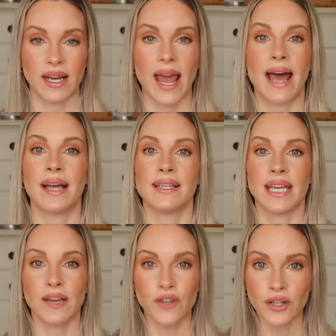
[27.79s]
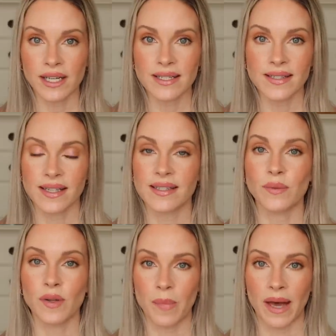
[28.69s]
And if you're consistent
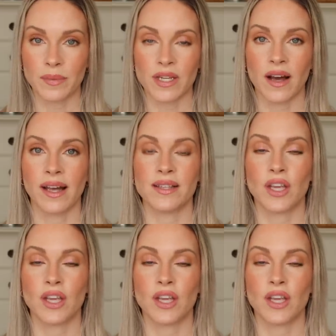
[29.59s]
with peptides,